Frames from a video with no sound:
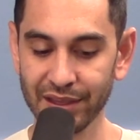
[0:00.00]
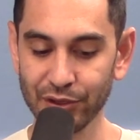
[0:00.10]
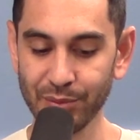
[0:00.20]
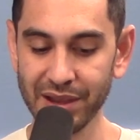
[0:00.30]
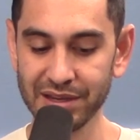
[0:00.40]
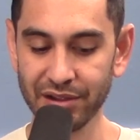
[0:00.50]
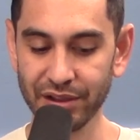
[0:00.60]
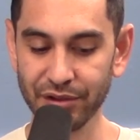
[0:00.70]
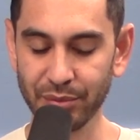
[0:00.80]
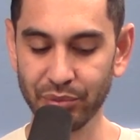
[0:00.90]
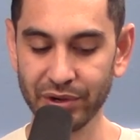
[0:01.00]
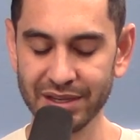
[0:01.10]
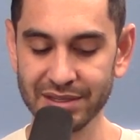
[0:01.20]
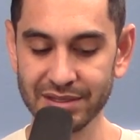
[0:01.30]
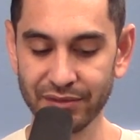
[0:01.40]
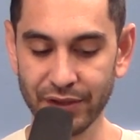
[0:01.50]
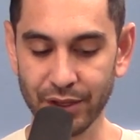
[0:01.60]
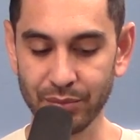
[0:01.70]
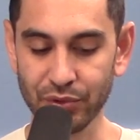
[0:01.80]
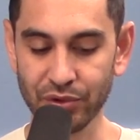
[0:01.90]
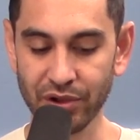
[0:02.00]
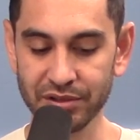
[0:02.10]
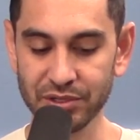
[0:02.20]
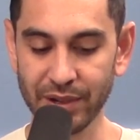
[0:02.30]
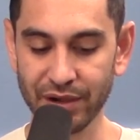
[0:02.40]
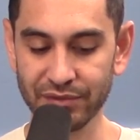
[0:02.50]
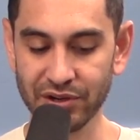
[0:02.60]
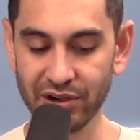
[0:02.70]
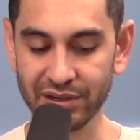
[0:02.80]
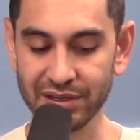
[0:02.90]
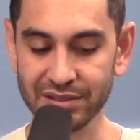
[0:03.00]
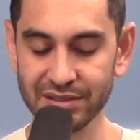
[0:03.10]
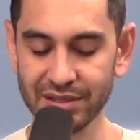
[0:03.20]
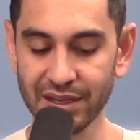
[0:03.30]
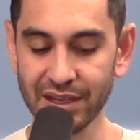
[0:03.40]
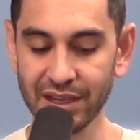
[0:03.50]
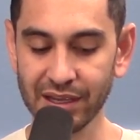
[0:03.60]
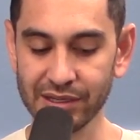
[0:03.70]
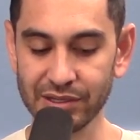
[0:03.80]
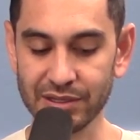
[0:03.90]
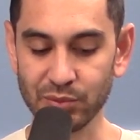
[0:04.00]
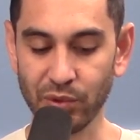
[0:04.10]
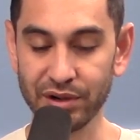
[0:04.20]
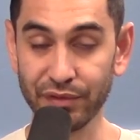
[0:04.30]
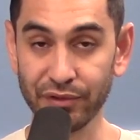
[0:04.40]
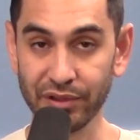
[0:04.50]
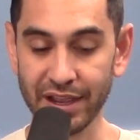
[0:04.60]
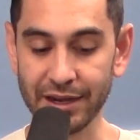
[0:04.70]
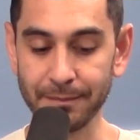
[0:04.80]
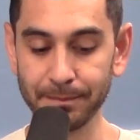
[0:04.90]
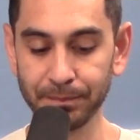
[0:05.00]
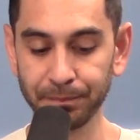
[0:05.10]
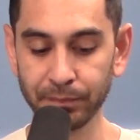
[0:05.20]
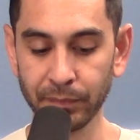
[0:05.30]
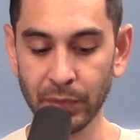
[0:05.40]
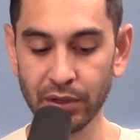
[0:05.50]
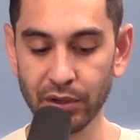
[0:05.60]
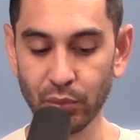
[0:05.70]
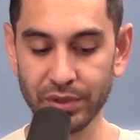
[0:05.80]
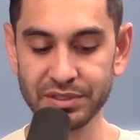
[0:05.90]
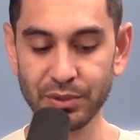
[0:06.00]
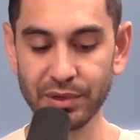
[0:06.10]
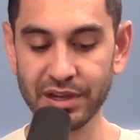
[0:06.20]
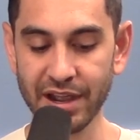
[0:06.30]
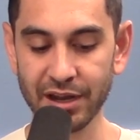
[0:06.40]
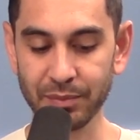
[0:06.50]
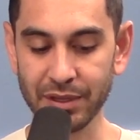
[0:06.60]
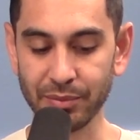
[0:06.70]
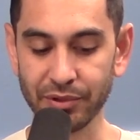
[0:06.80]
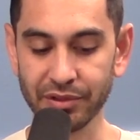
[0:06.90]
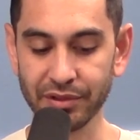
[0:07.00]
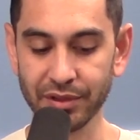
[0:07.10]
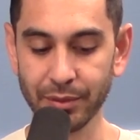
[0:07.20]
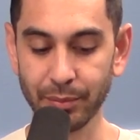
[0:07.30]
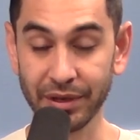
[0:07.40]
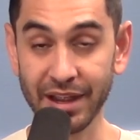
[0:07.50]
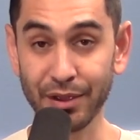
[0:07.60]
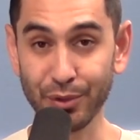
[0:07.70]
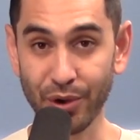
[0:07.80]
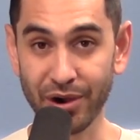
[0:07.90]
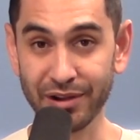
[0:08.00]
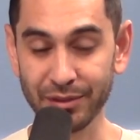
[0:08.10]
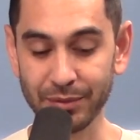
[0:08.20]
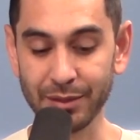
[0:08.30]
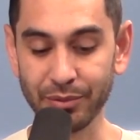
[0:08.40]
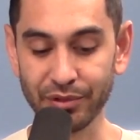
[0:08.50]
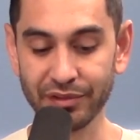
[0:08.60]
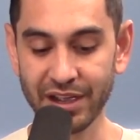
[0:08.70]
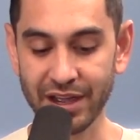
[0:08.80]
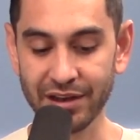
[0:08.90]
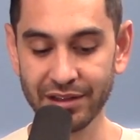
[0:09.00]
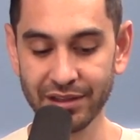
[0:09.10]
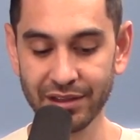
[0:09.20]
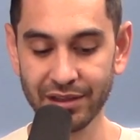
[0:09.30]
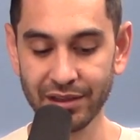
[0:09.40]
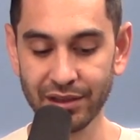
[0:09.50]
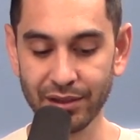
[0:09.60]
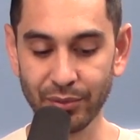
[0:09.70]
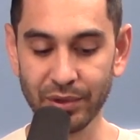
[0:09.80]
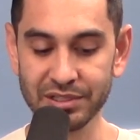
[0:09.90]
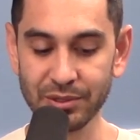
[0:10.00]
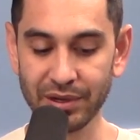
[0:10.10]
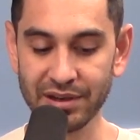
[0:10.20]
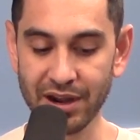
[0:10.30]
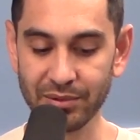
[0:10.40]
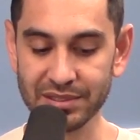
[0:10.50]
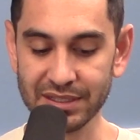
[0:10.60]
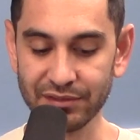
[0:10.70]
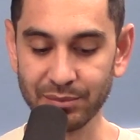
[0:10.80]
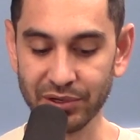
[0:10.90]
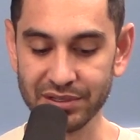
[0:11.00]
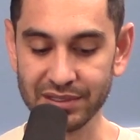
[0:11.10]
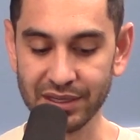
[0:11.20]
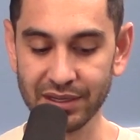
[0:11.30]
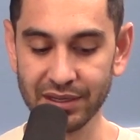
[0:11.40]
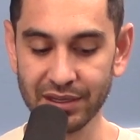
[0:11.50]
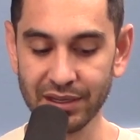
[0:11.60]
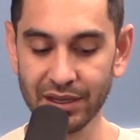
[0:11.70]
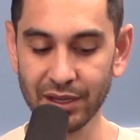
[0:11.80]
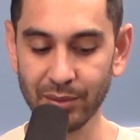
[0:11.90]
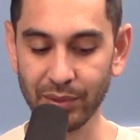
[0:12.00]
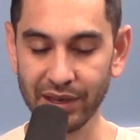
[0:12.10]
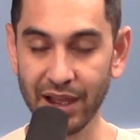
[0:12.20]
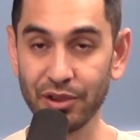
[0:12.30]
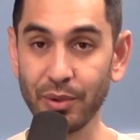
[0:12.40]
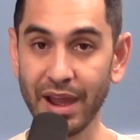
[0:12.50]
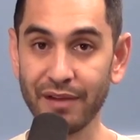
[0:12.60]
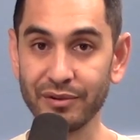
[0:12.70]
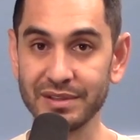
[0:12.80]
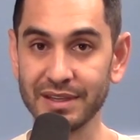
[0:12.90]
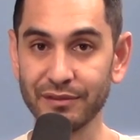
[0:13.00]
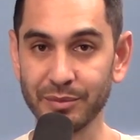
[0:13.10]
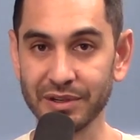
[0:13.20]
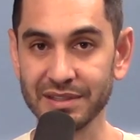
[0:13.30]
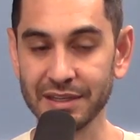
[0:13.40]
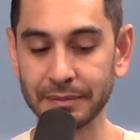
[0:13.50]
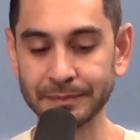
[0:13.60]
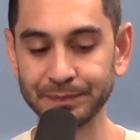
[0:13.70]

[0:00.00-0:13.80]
you may declare the praises of him who called you out of darkness into his wonderful light. Once you were not a people, but now you are the people of God. Once you had not received mercy, but now you have received mercy."